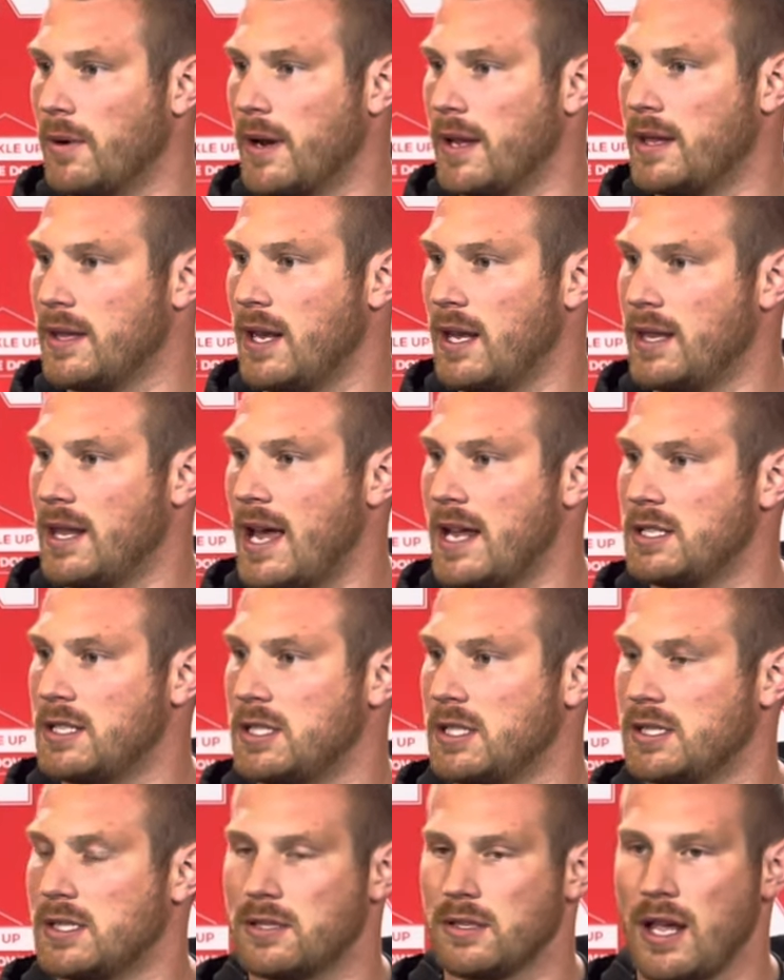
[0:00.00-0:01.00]
And that
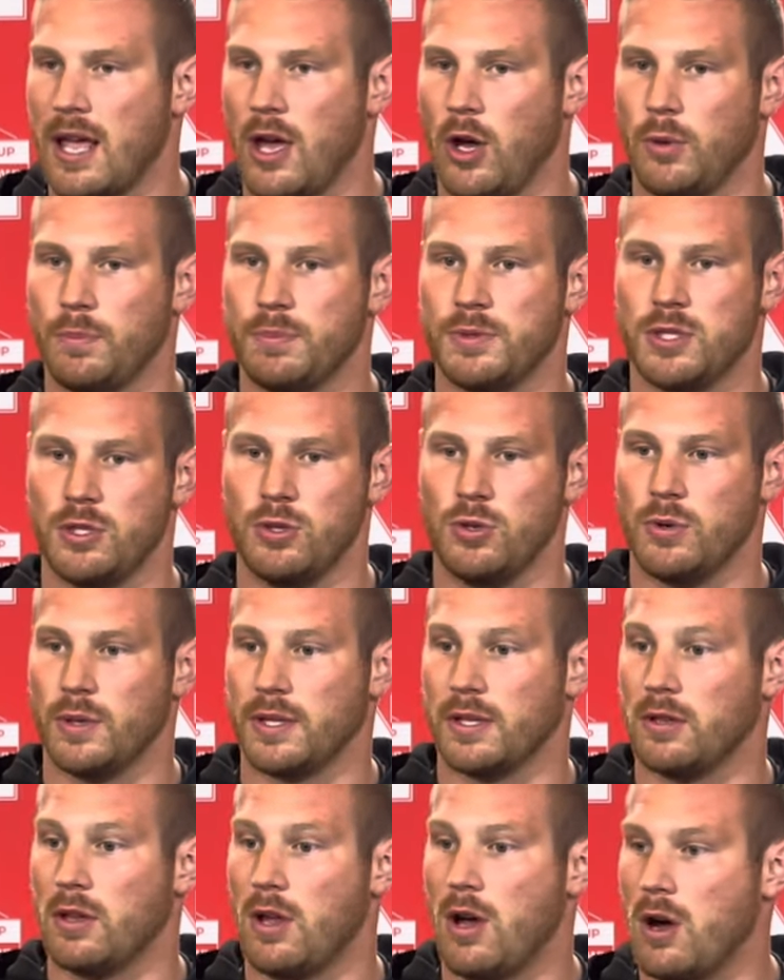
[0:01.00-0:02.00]
just helps you in
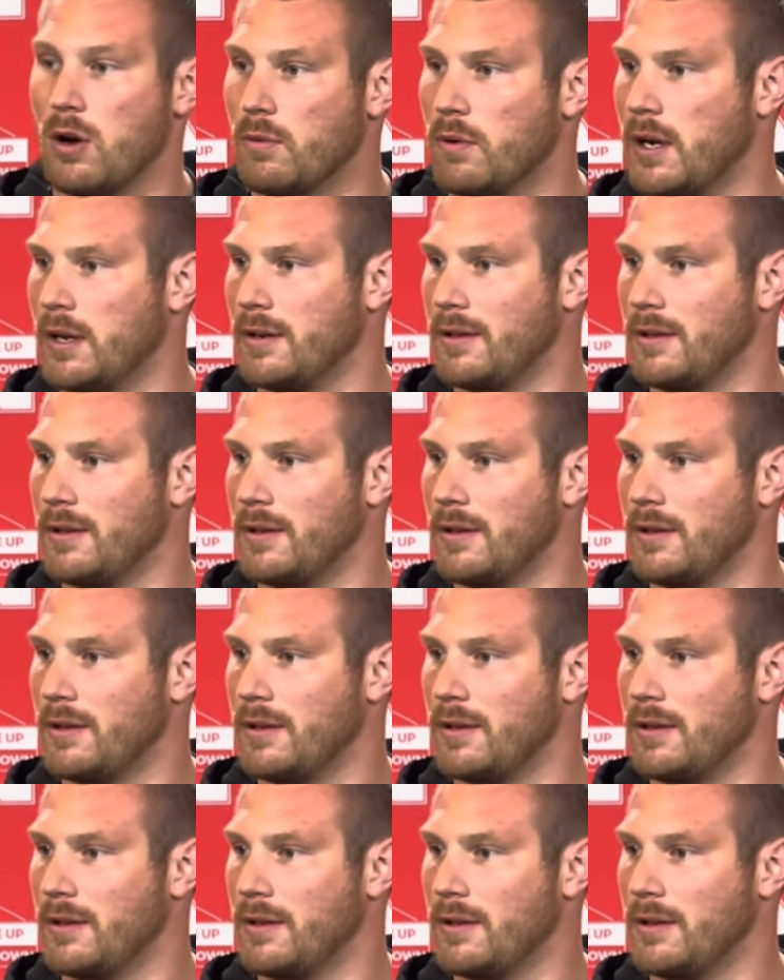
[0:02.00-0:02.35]
the long run.